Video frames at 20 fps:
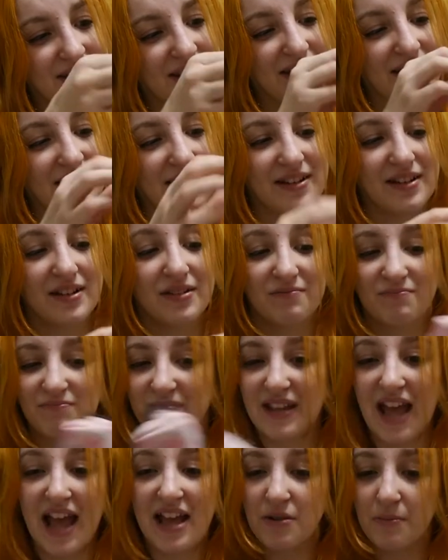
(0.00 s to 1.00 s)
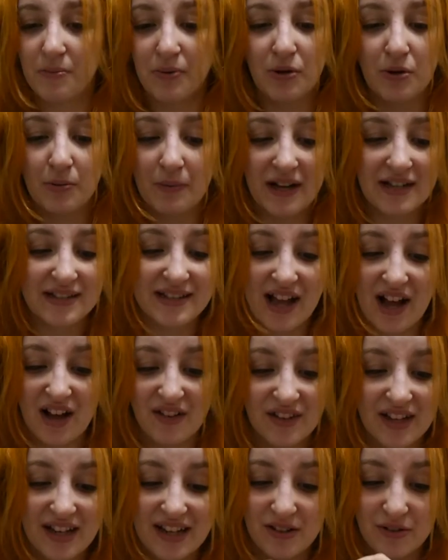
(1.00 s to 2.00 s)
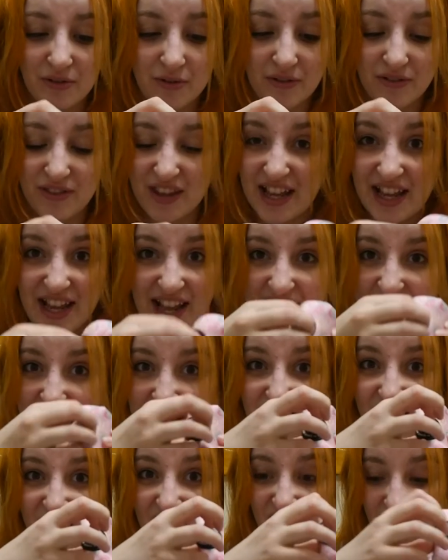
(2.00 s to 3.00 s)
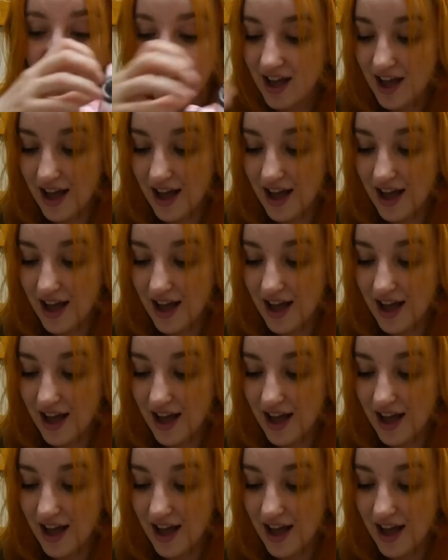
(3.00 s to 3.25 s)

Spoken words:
so you can get your poo bags out of the little thing here.